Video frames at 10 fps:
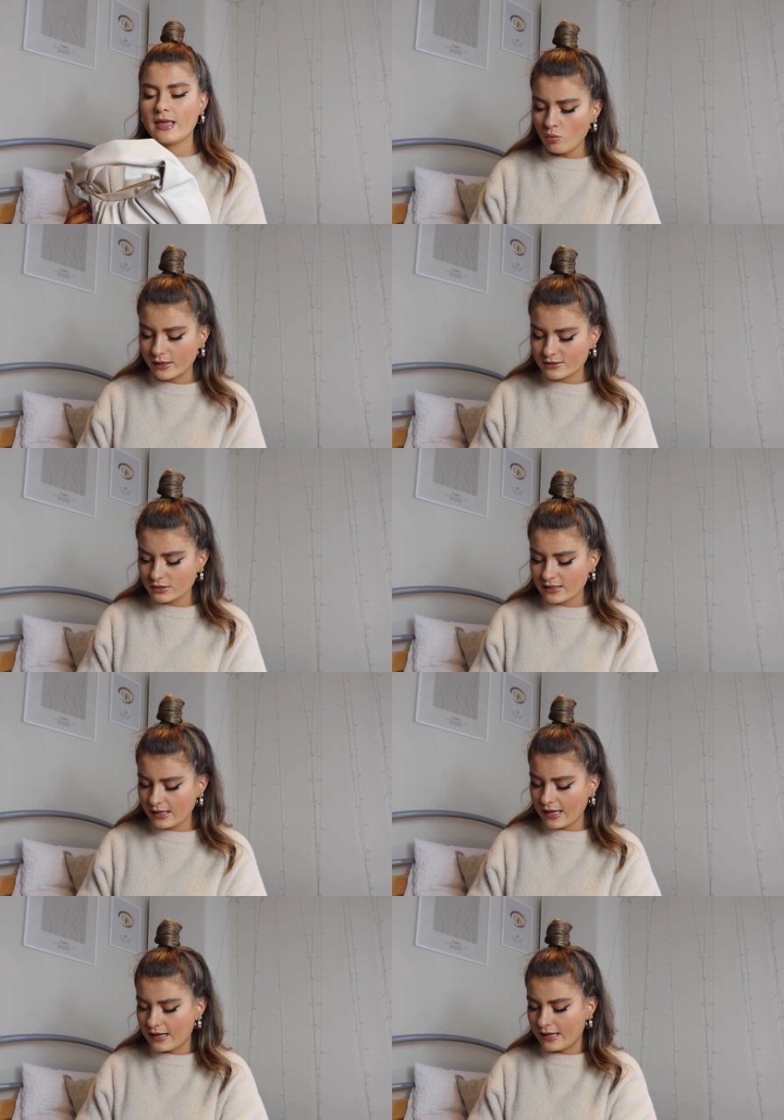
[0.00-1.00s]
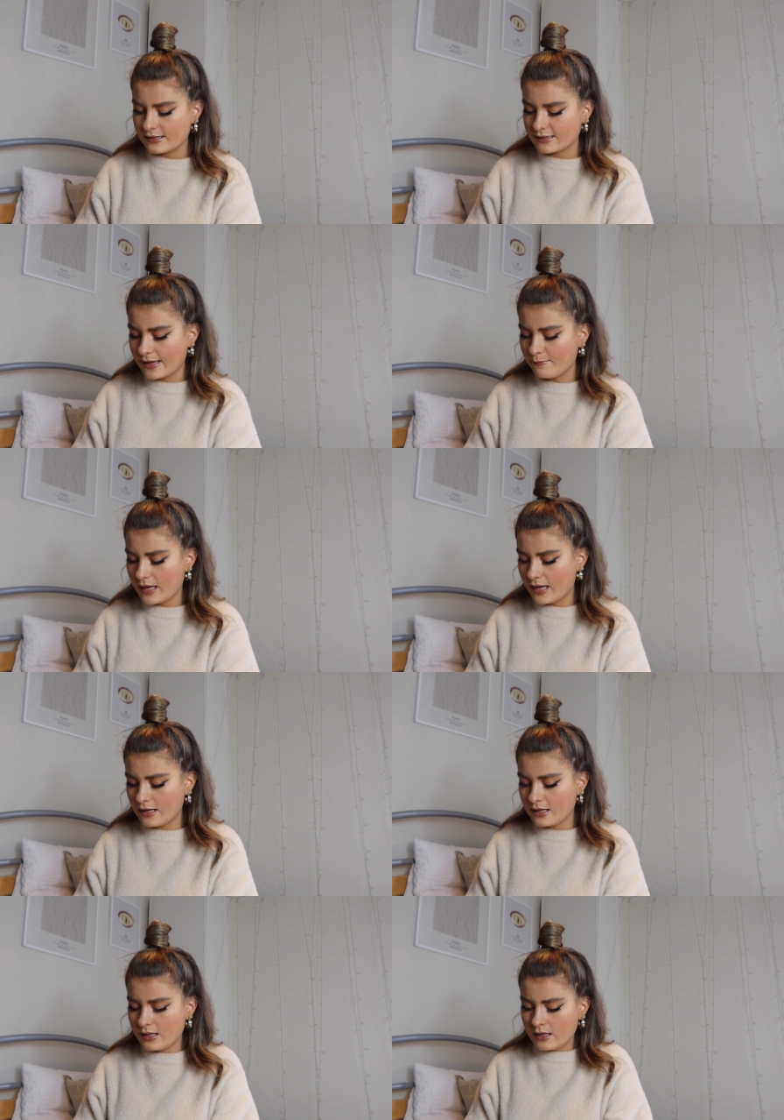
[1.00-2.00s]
Oh, it's got something in it. Does that mean